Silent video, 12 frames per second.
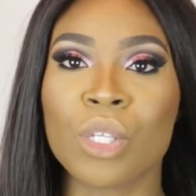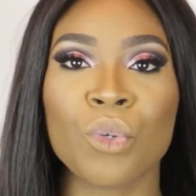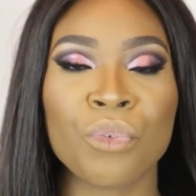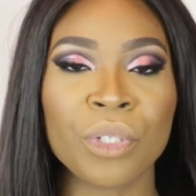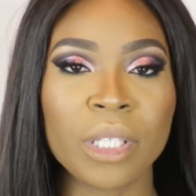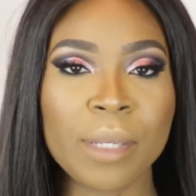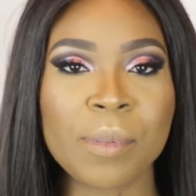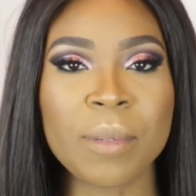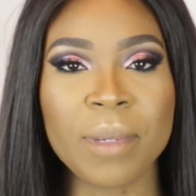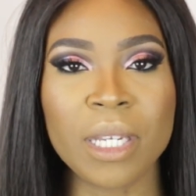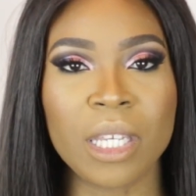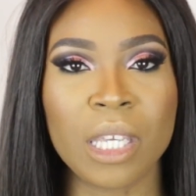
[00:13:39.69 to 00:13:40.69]
So for lips,
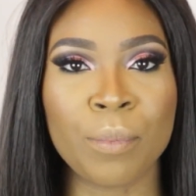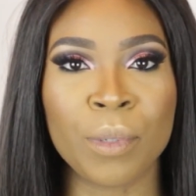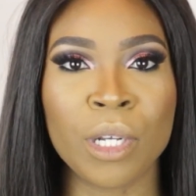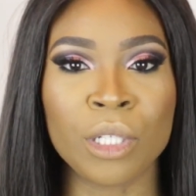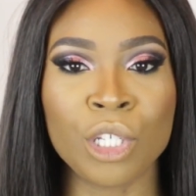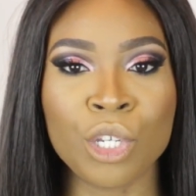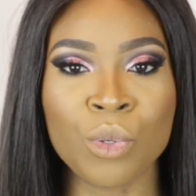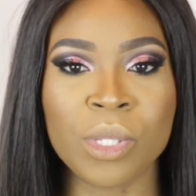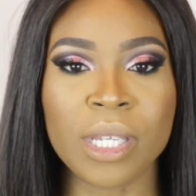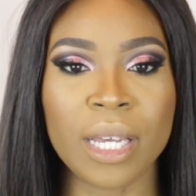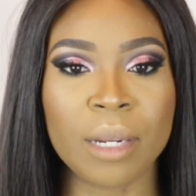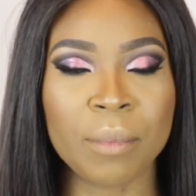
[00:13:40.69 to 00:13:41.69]
I'm going to keep it on the
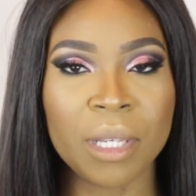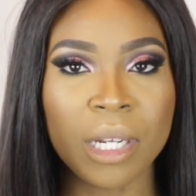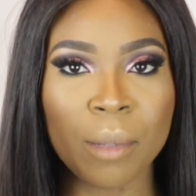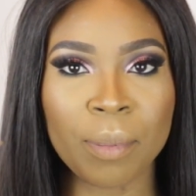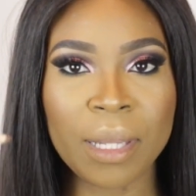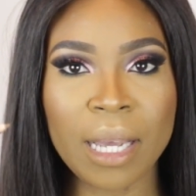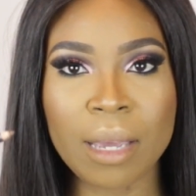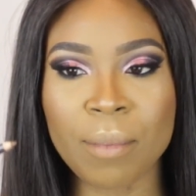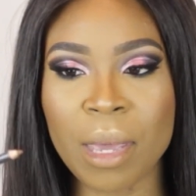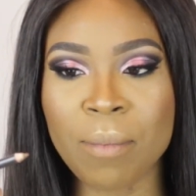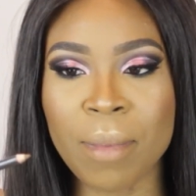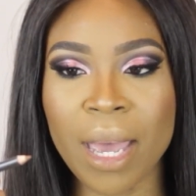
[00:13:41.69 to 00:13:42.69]
nude side. I'm going to apply
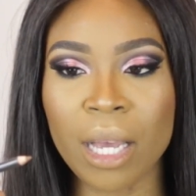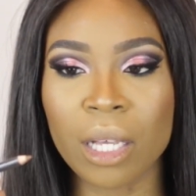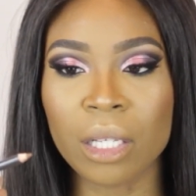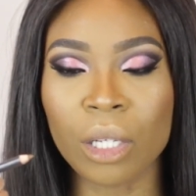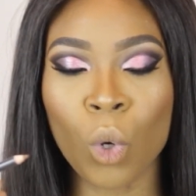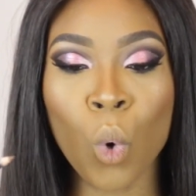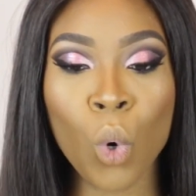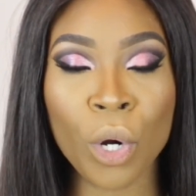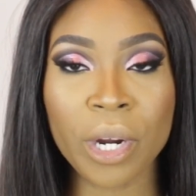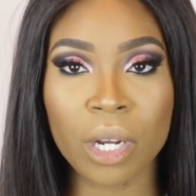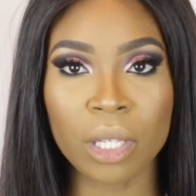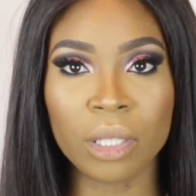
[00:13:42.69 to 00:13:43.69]
my MAC
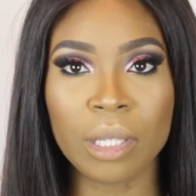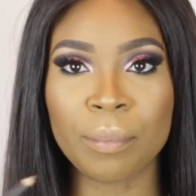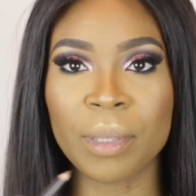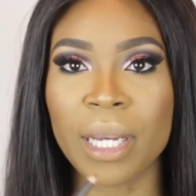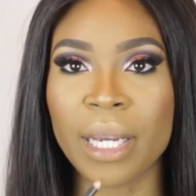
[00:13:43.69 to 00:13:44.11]
Cork Lip